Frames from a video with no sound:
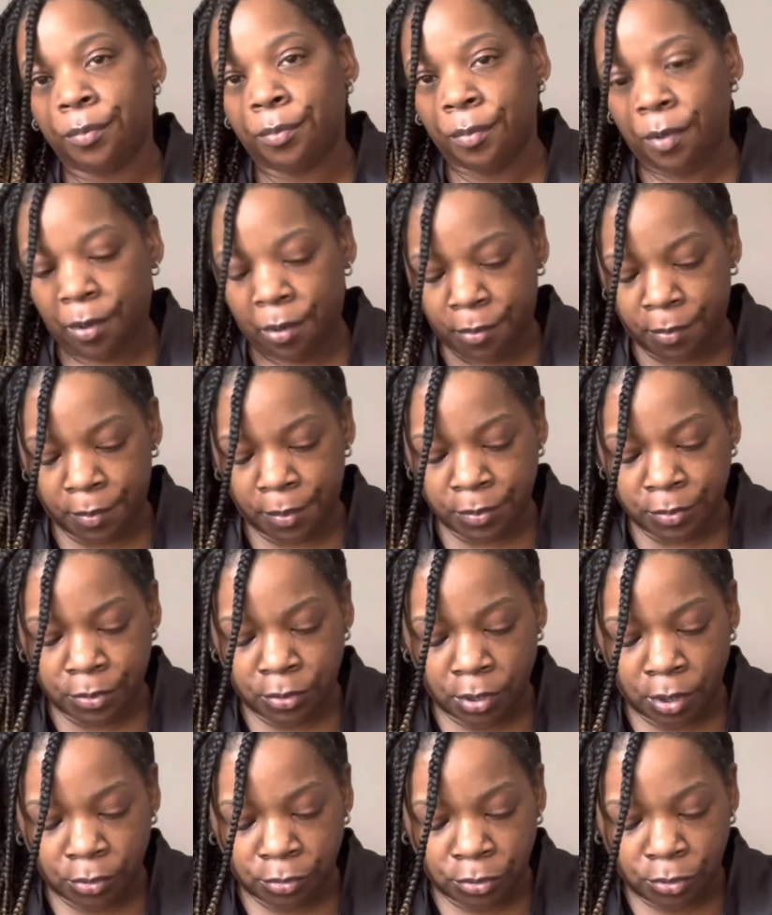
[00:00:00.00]

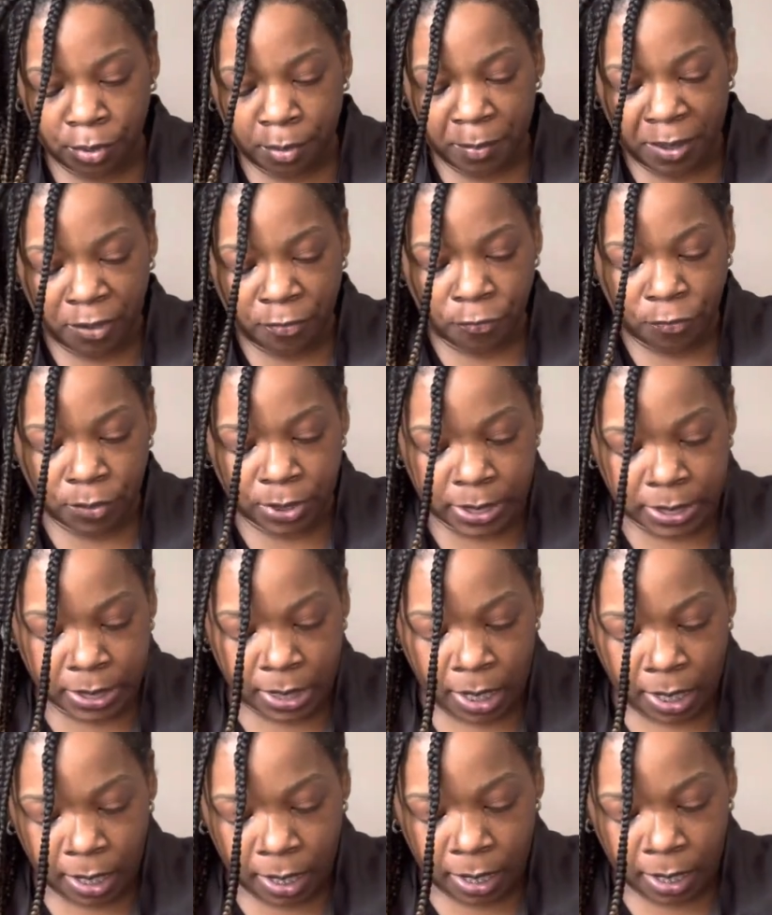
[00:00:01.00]
know, during my free
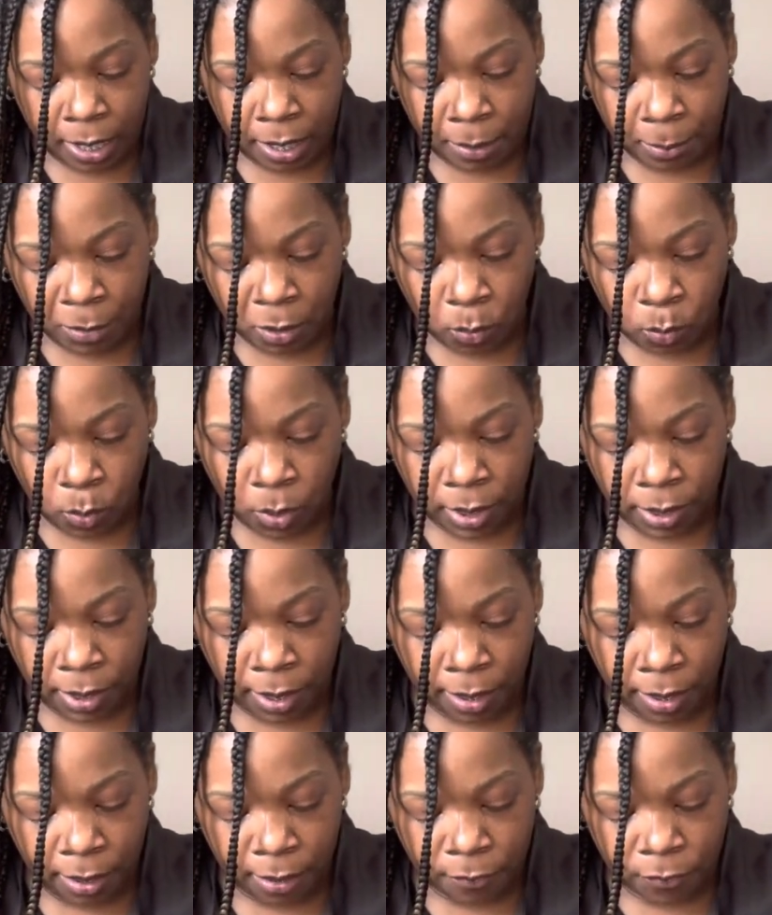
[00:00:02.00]
time or what
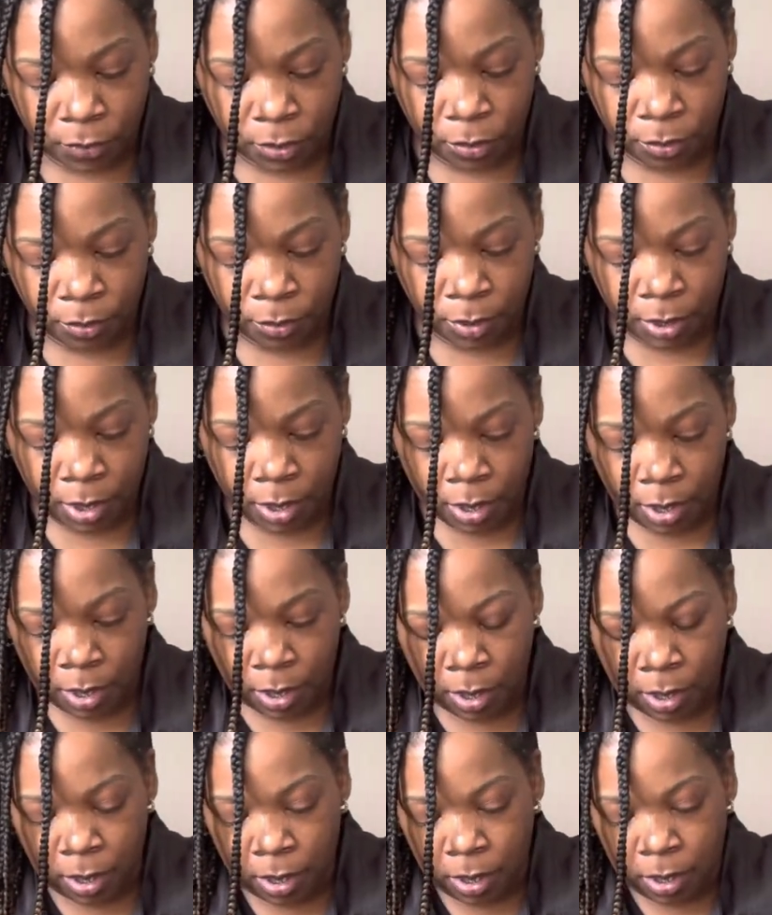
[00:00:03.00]
have you.
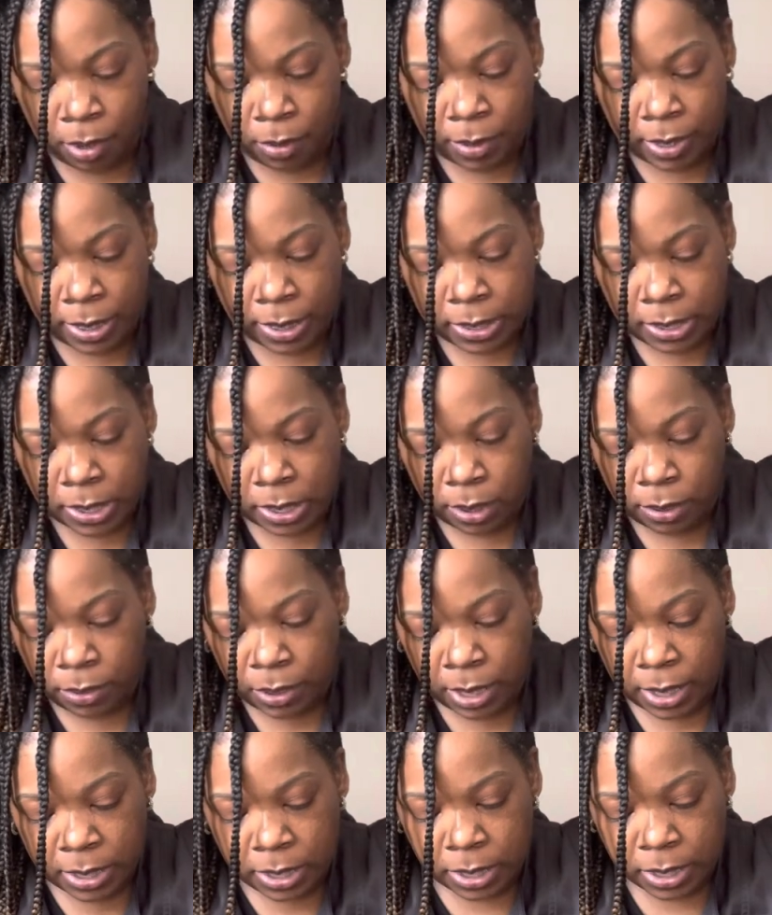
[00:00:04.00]
Okay, so
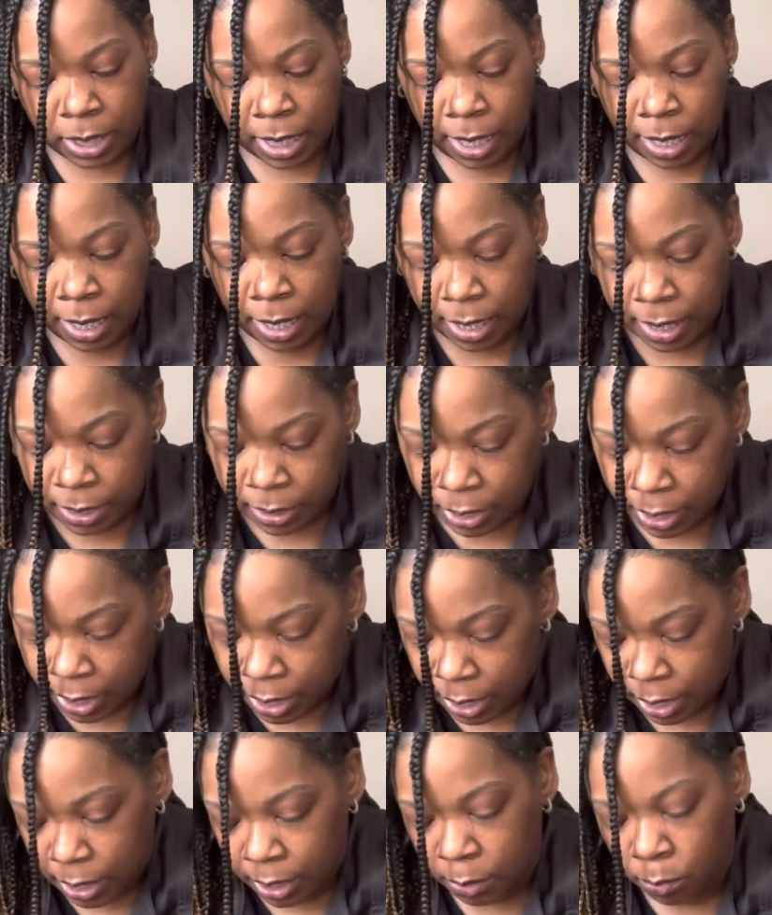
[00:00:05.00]
that's that. And
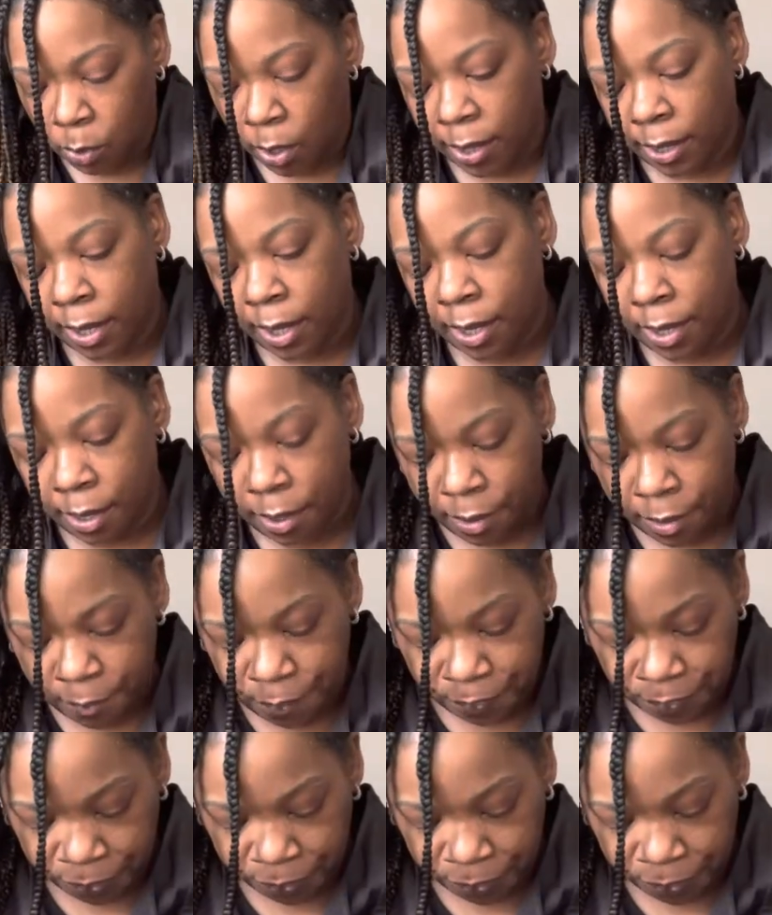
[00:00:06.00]
then right here,